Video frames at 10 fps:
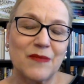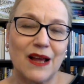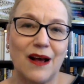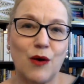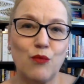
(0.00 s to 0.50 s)

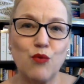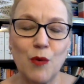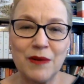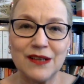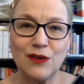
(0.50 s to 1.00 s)
a
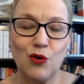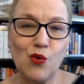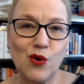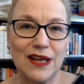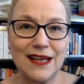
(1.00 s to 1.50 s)
woman
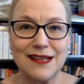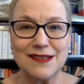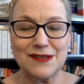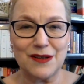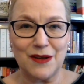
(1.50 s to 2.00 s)
who
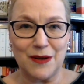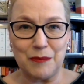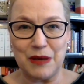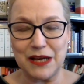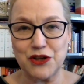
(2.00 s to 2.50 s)
is uh,
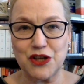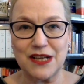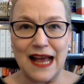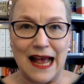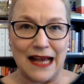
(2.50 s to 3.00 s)

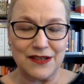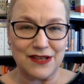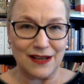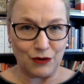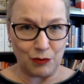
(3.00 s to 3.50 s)
pictured as
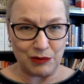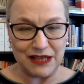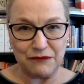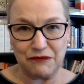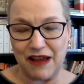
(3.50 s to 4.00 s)
a
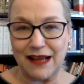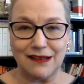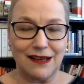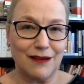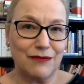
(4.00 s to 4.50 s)
complete
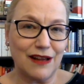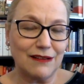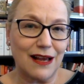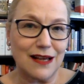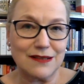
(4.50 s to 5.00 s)
failure
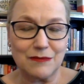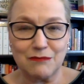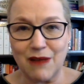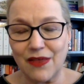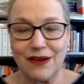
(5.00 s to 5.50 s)
failure as a
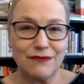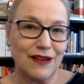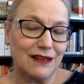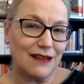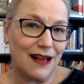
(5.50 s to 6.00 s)
mother,
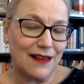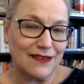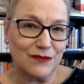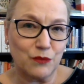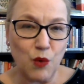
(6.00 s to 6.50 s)
failure as
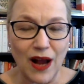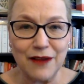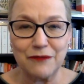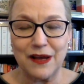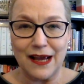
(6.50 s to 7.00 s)
a
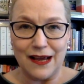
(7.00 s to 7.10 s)
wife.